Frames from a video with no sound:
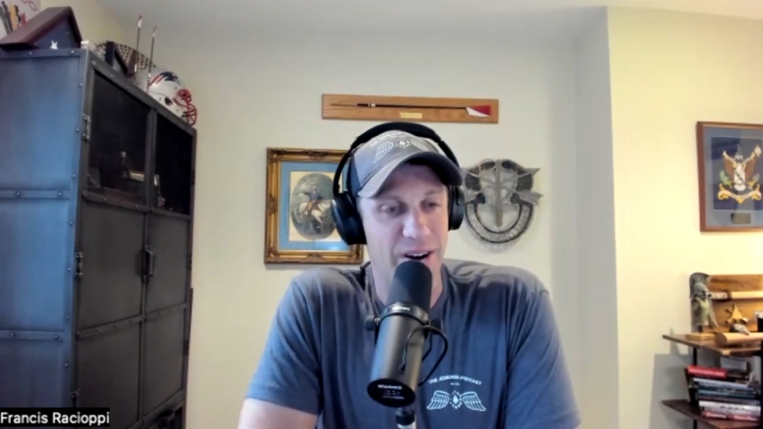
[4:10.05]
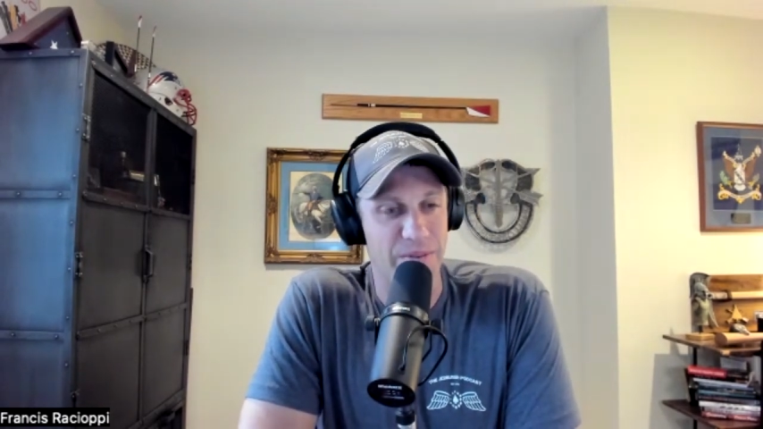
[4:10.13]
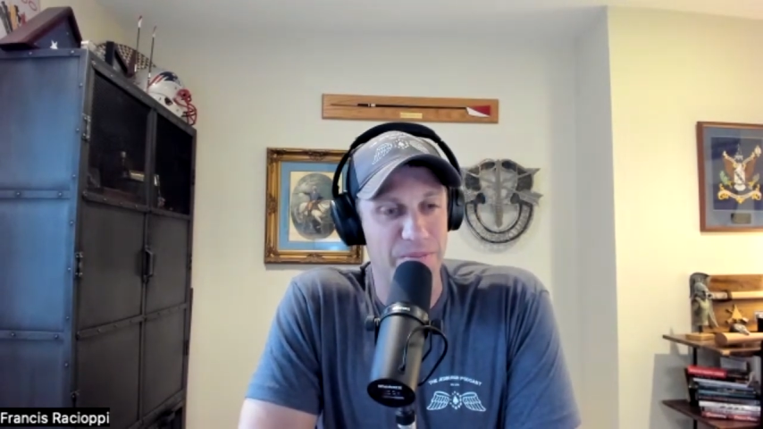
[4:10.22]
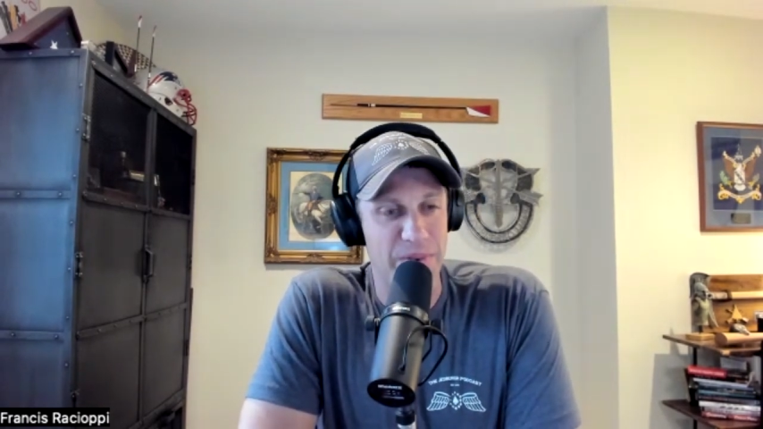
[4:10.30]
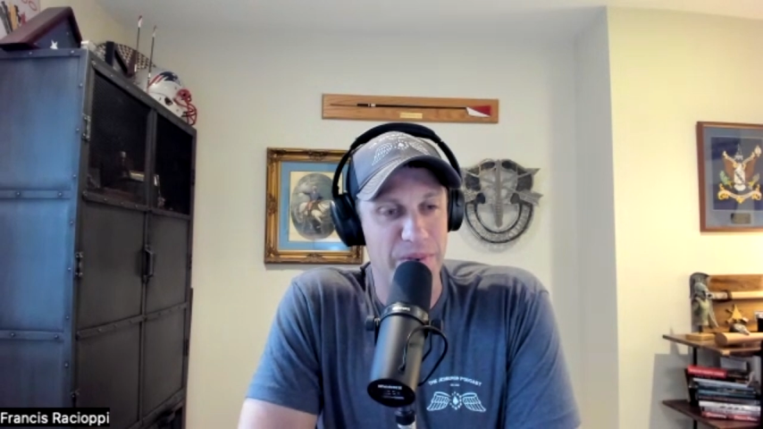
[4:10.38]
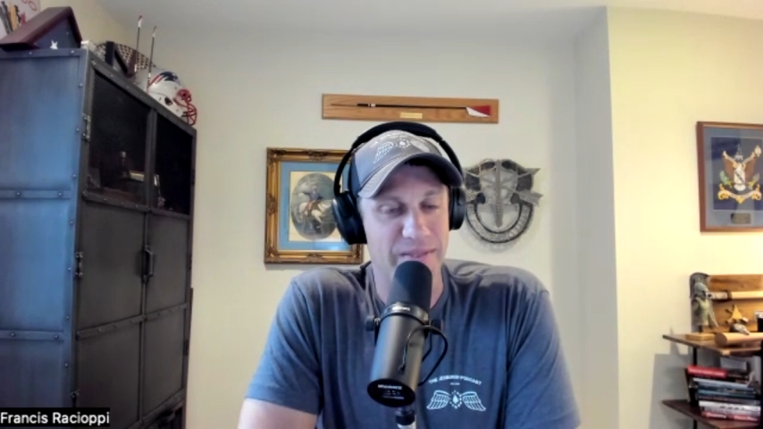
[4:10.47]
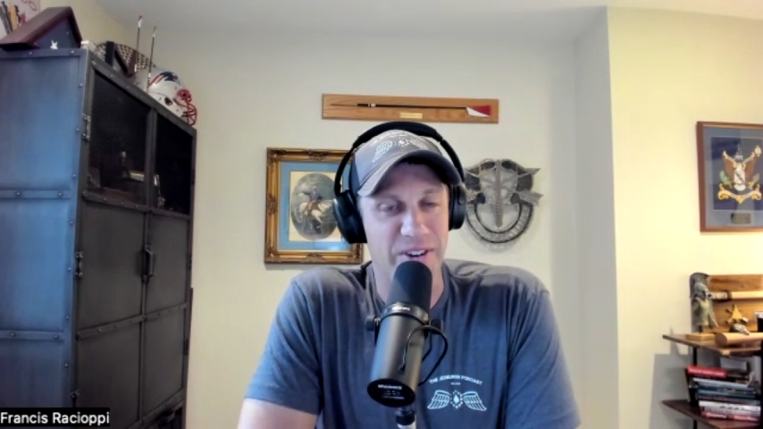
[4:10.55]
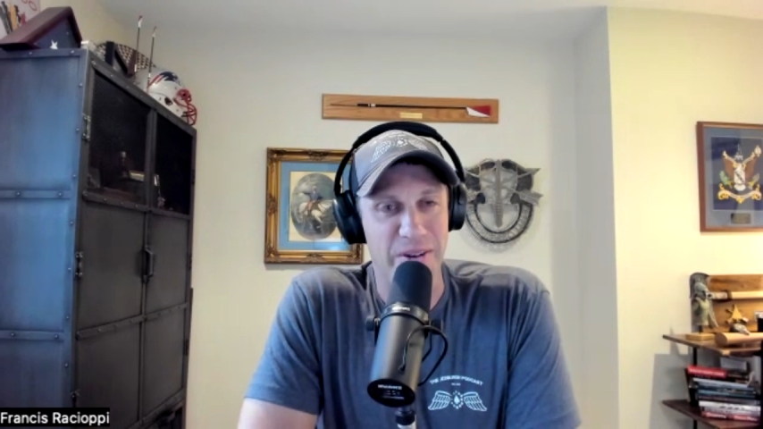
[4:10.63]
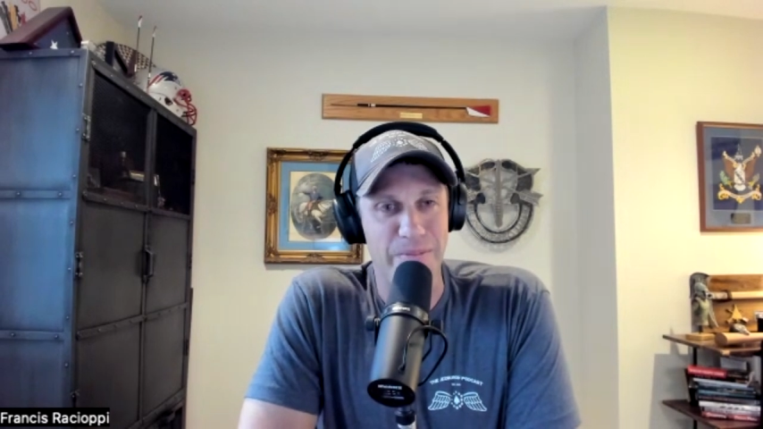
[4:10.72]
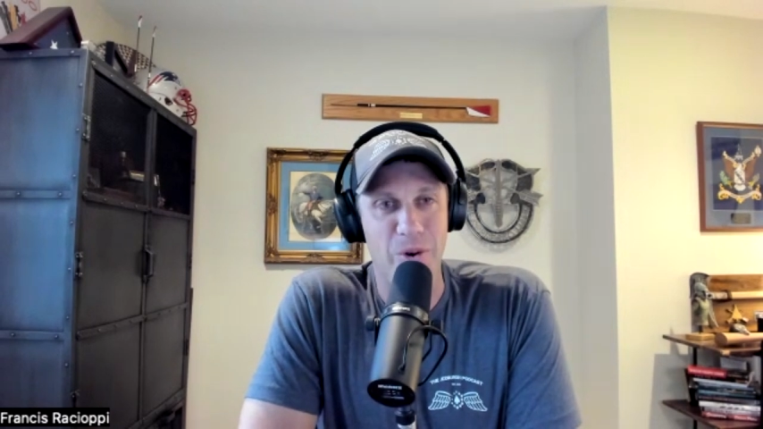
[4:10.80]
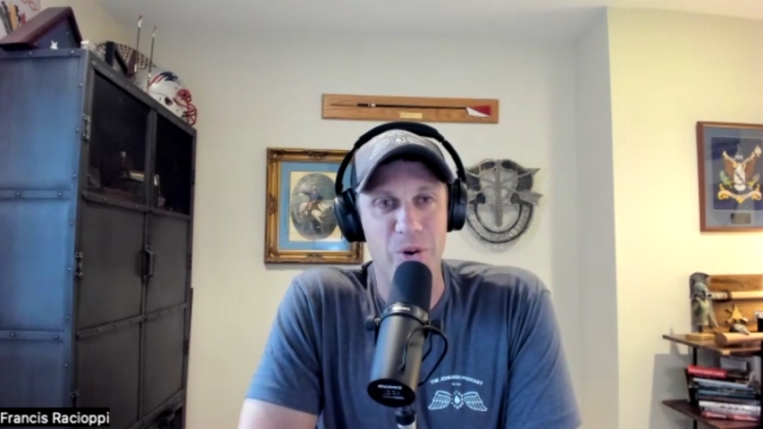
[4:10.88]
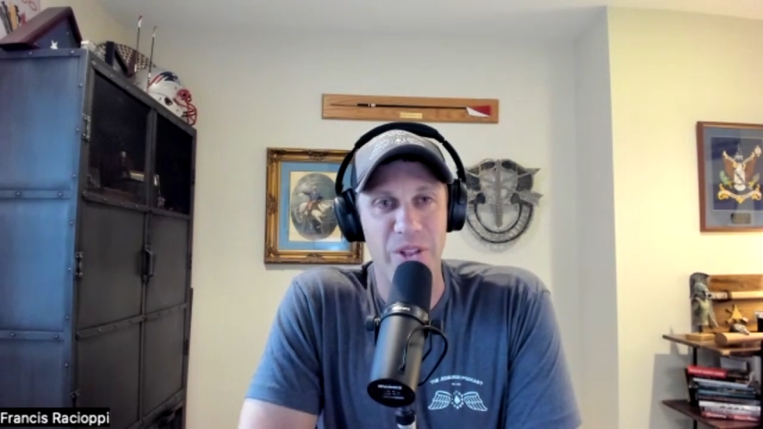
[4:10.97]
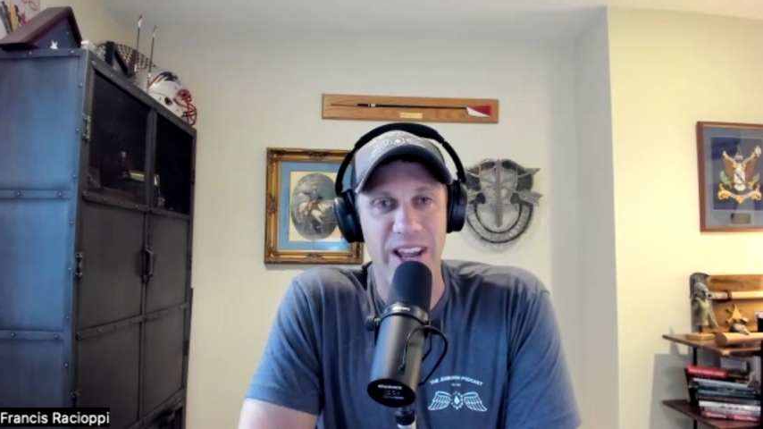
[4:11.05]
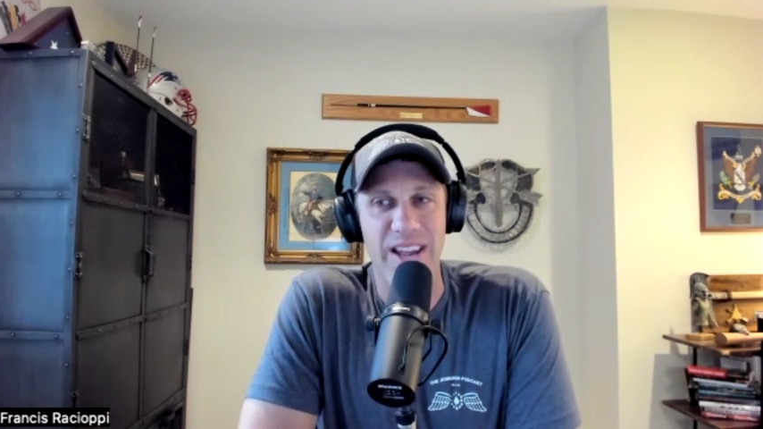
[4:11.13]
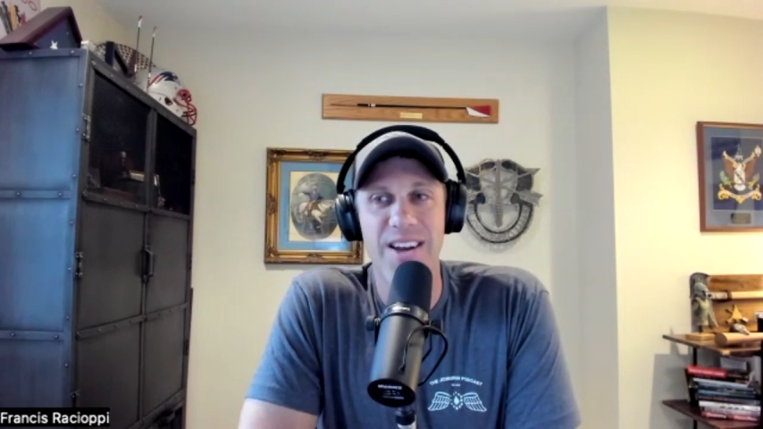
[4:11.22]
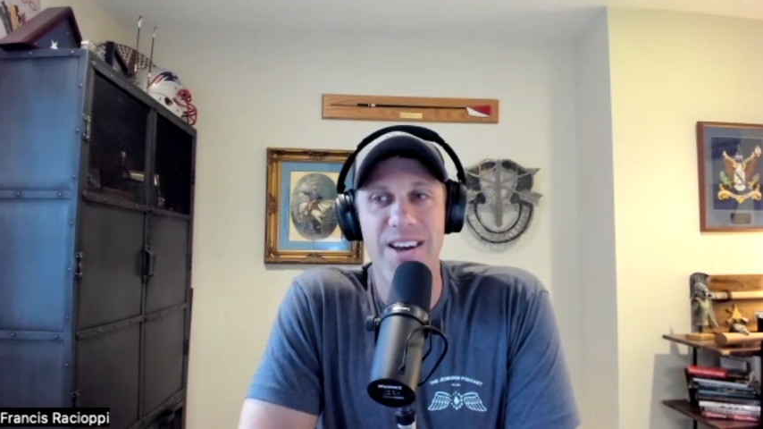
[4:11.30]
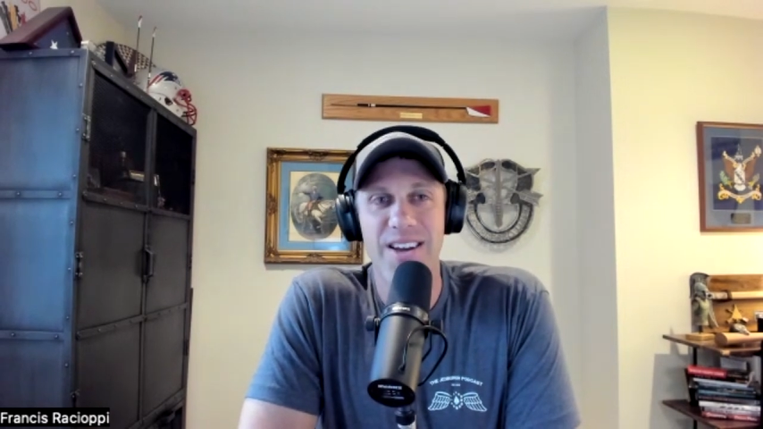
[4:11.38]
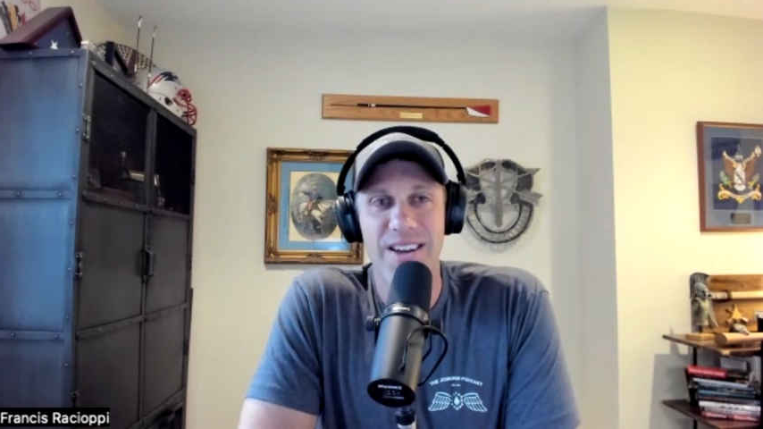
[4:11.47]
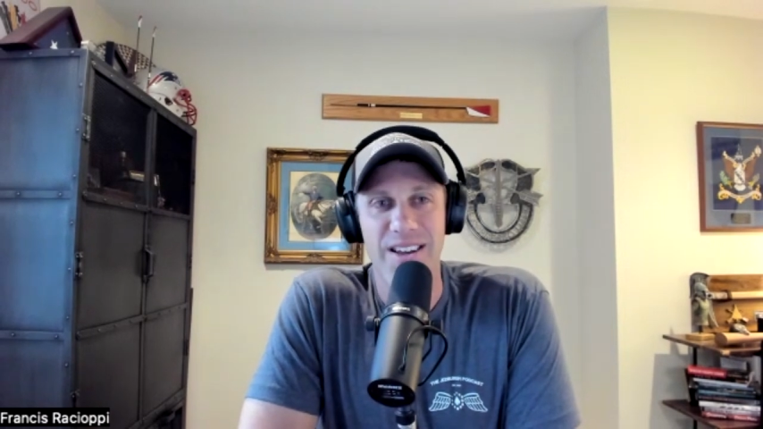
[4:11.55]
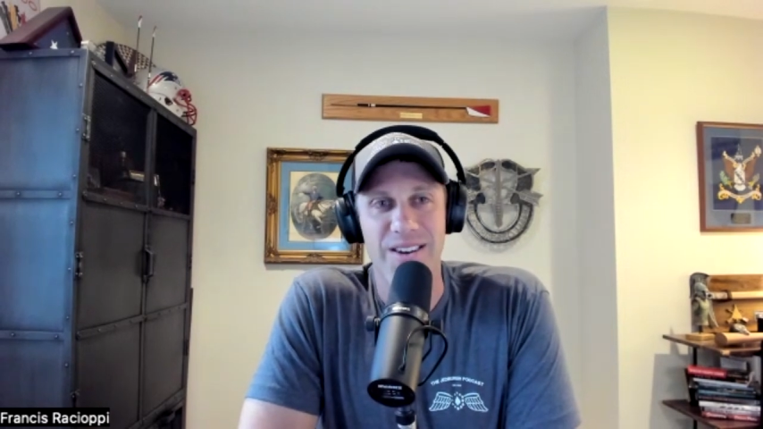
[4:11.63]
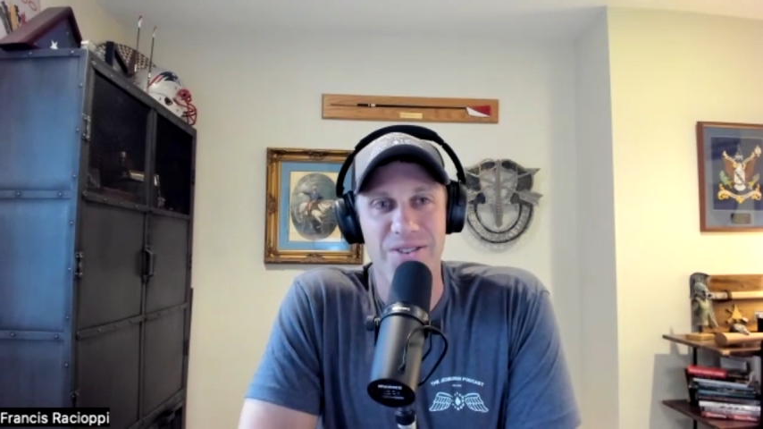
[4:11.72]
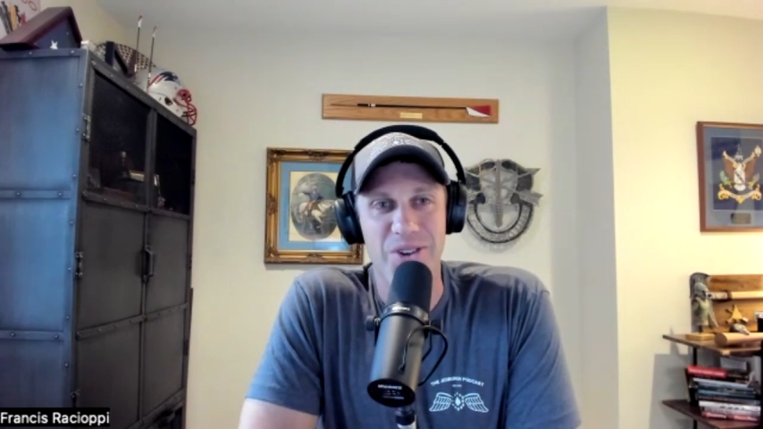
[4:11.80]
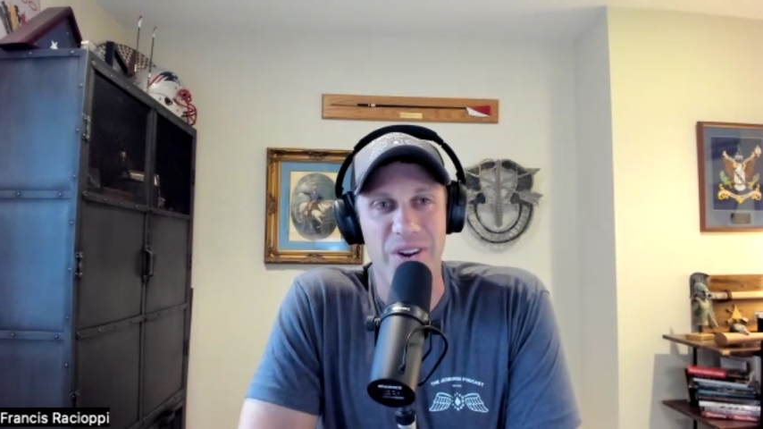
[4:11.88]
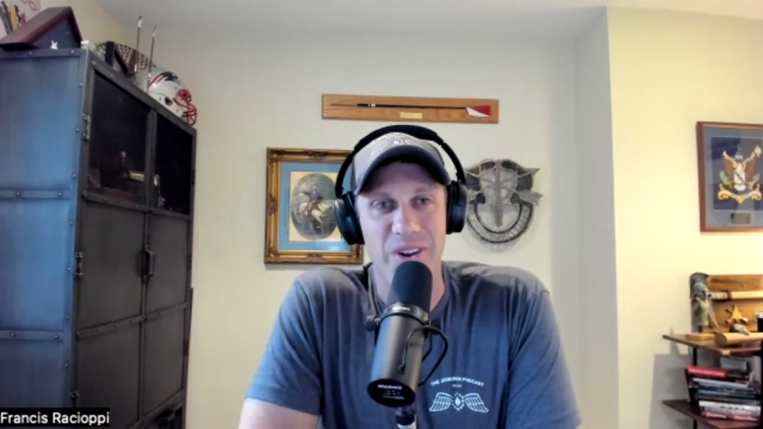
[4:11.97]
albeit very poorly, you know
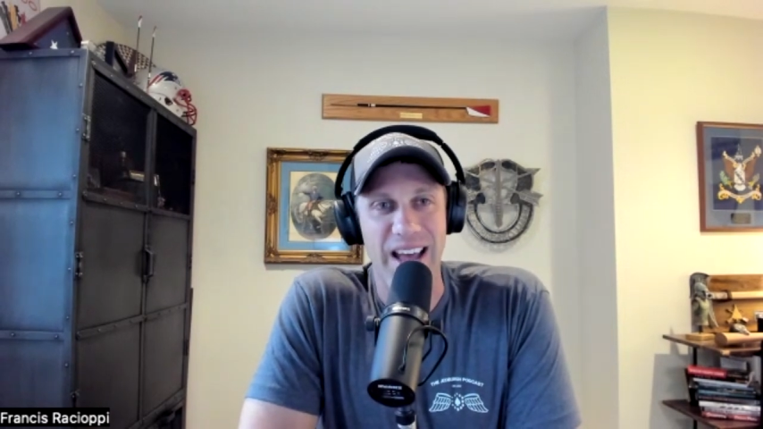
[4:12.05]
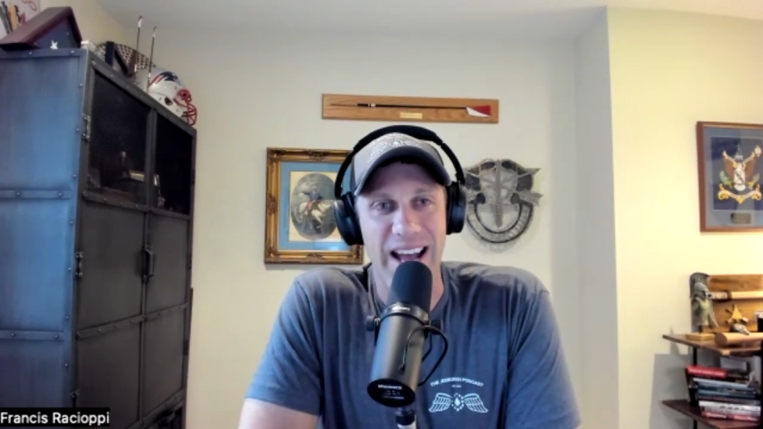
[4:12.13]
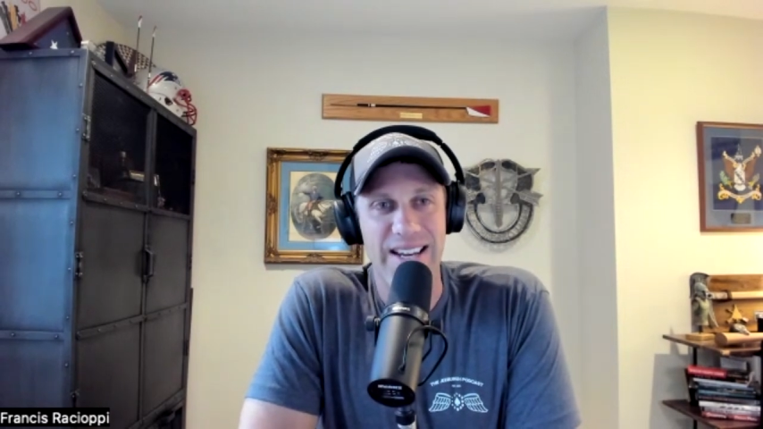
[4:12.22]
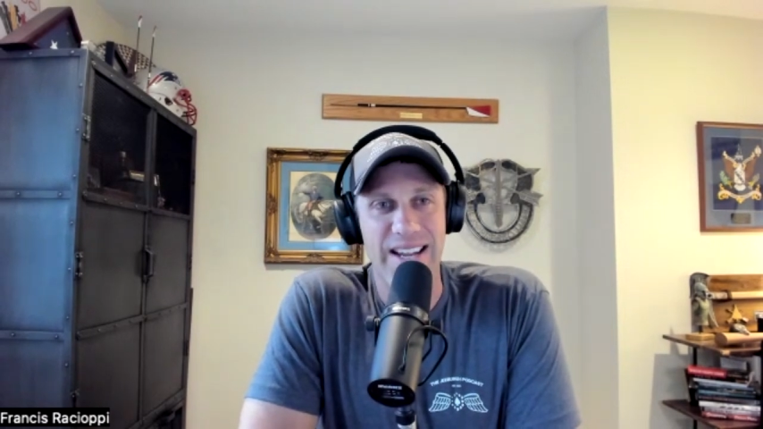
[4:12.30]
during that